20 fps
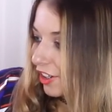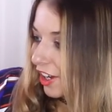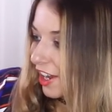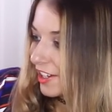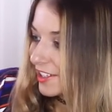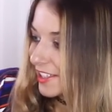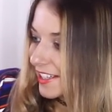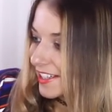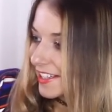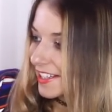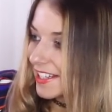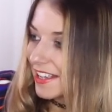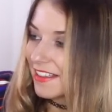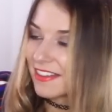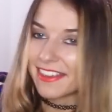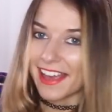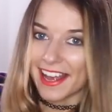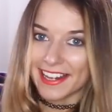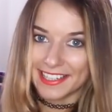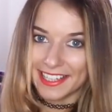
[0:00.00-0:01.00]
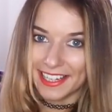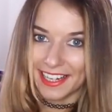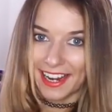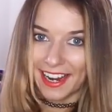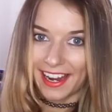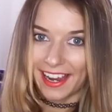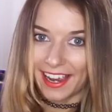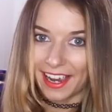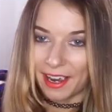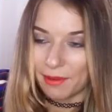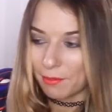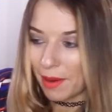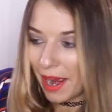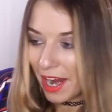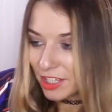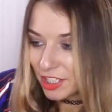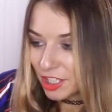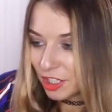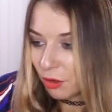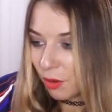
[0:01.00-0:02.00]
cutting synthetic hair. I'm
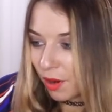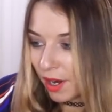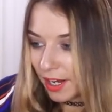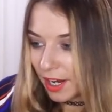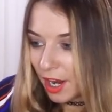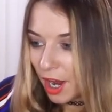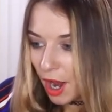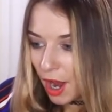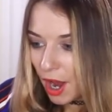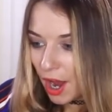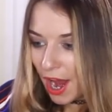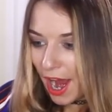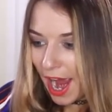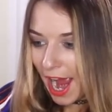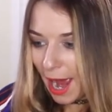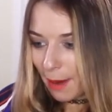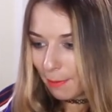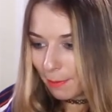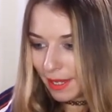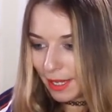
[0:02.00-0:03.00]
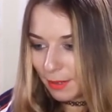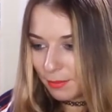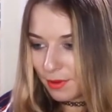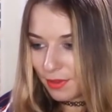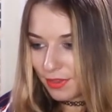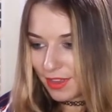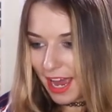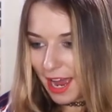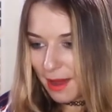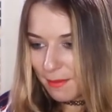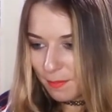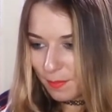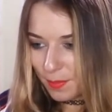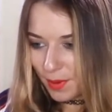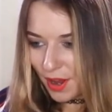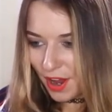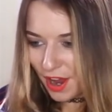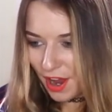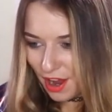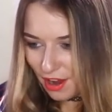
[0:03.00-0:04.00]
actually quite happy with that,
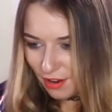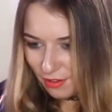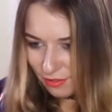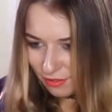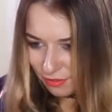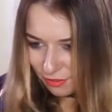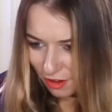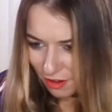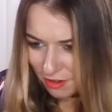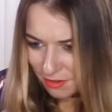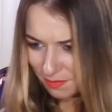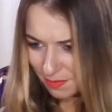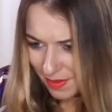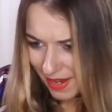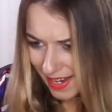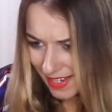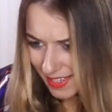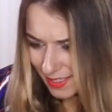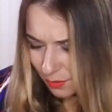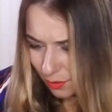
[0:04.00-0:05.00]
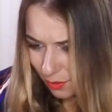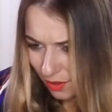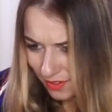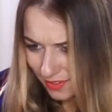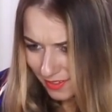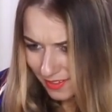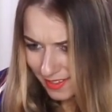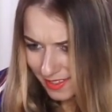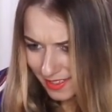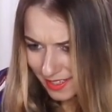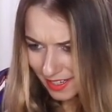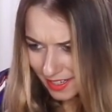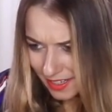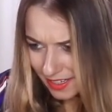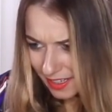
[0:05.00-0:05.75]
but her front bits, one's